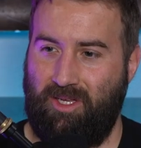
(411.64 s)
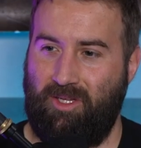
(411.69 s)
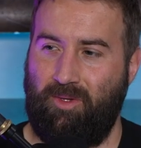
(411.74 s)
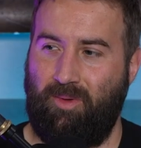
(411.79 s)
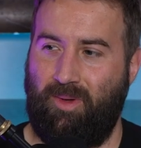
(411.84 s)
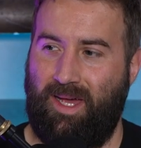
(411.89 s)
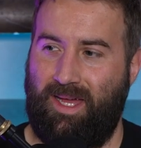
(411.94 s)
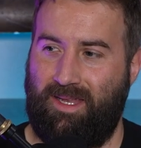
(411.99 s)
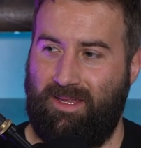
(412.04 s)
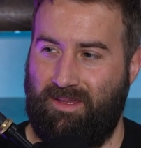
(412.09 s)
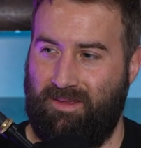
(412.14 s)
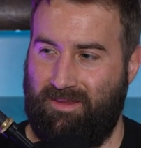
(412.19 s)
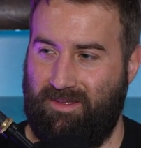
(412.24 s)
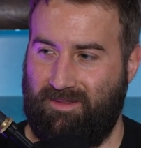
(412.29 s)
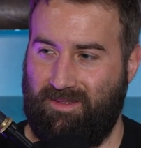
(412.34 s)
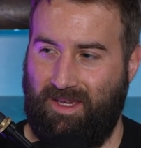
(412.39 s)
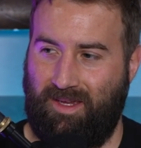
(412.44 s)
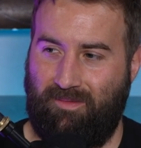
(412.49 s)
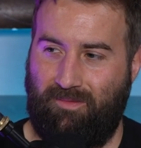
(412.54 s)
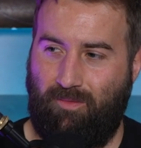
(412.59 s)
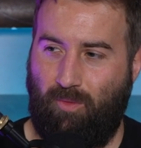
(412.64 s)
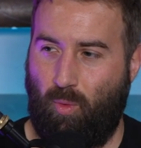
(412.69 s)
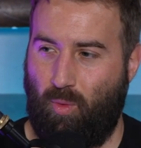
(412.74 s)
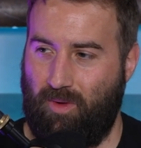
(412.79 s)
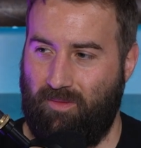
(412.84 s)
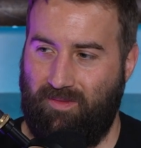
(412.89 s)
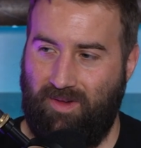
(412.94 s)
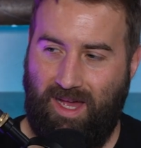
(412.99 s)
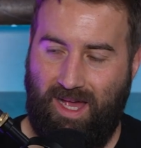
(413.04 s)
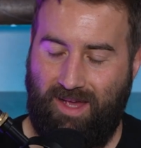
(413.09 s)
you had this like 4 to
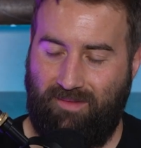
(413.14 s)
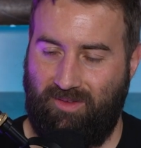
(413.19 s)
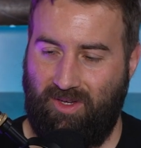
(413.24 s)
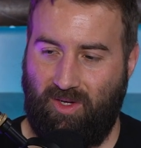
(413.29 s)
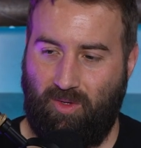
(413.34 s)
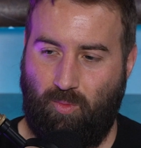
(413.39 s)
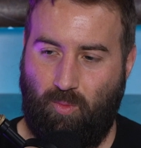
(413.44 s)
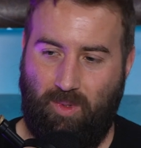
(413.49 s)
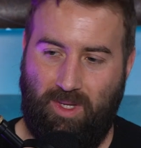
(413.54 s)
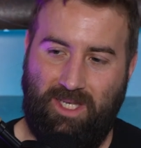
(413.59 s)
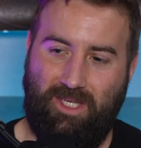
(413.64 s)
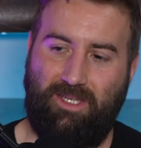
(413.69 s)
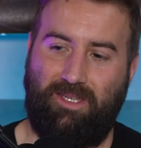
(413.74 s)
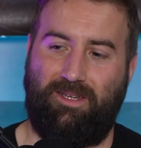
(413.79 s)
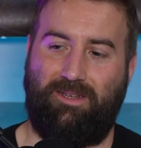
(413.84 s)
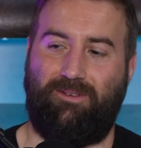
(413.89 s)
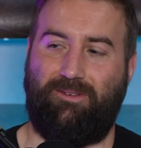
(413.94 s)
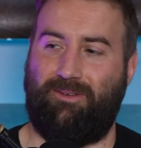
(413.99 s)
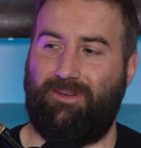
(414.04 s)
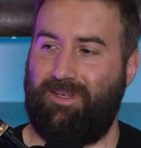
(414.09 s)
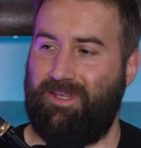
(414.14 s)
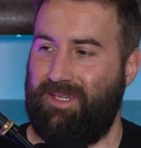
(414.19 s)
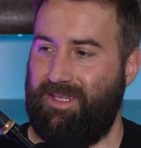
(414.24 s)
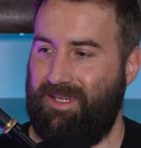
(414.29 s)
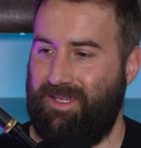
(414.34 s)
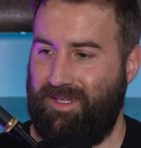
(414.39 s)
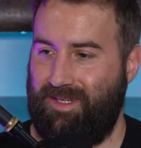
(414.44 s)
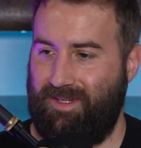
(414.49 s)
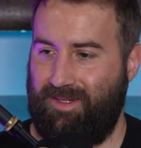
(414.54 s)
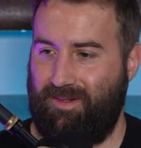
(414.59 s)
5 year window
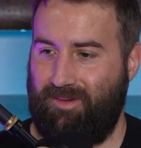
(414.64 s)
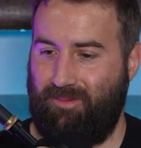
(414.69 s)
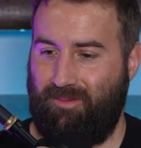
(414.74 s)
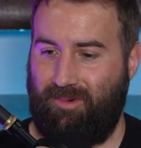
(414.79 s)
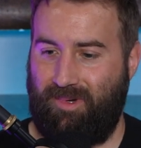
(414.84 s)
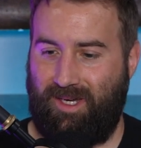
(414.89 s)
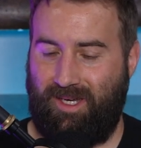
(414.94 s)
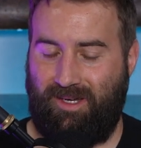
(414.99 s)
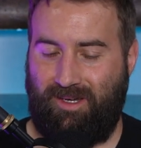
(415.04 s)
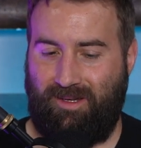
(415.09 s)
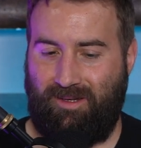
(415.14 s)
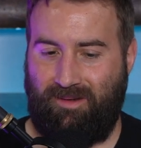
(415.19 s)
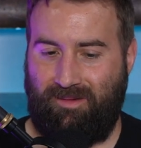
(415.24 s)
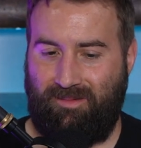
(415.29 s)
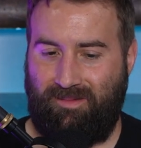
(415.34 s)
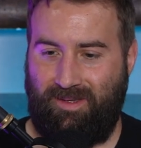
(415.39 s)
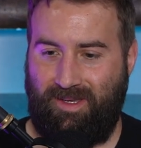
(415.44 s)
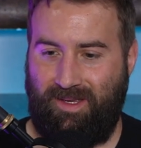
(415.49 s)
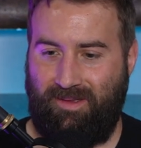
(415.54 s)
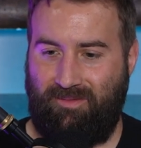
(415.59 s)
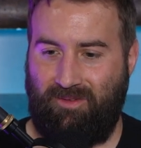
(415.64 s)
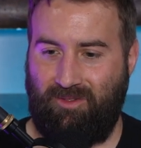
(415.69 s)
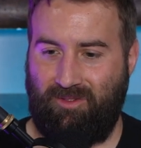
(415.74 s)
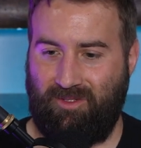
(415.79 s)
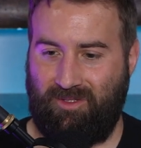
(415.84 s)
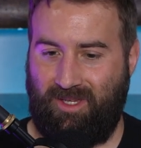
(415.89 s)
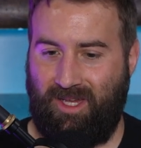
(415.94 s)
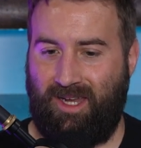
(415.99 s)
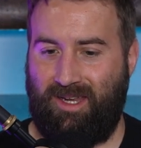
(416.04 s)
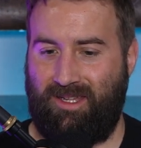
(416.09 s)
where if you
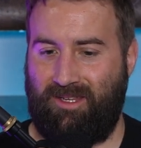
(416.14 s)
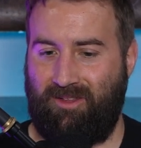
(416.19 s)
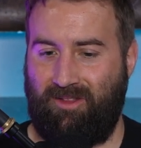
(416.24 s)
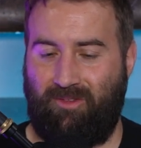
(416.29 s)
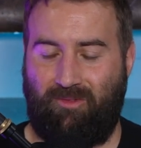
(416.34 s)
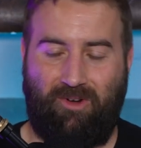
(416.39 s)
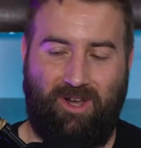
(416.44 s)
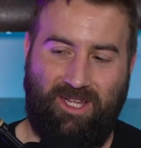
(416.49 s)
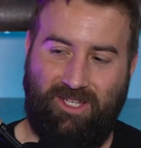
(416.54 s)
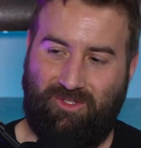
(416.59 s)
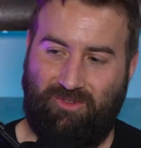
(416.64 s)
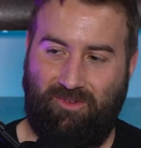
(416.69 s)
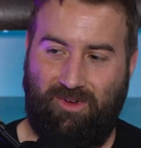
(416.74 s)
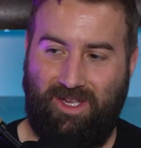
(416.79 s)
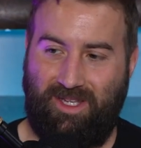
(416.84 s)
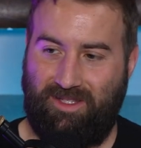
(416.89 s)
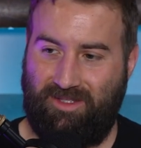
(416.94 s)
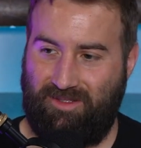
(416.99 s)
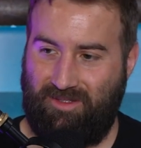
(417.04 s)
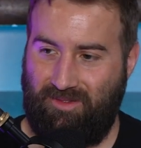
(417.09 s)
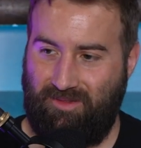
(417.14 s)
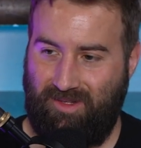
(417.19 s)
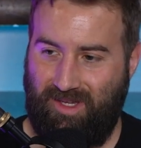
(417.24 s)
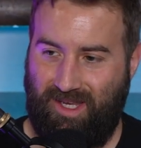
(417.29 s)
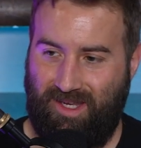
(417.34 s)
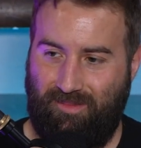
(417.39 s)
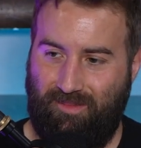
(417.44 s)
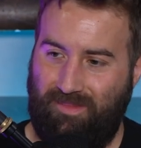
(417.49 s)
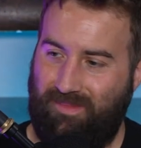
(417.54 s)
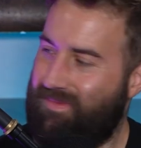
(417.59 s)
just got in on the right trends, you
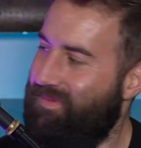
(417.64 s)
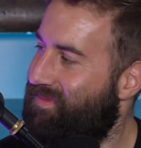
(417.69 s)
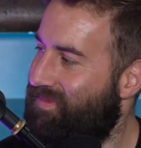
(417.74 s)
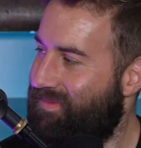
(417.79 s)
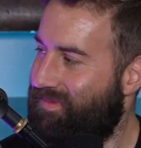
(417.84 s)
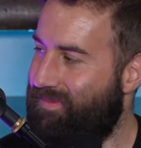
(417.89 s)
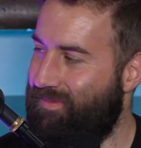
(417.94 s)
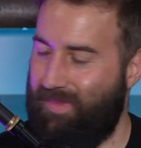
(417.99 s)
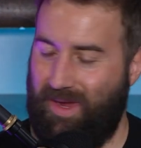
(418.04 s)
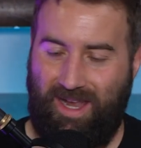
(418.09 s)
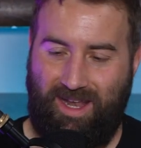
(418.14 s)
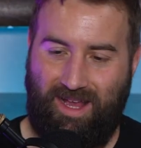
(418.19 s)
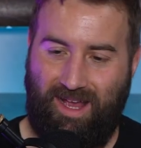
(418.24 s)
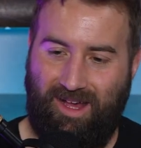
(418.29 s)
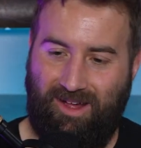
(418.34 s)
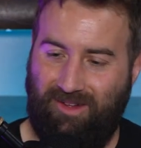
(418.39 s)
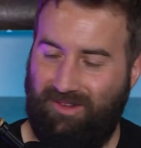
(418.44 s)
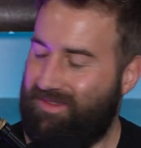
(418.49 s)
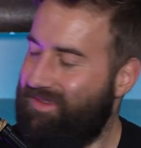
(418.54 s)
kind of made out.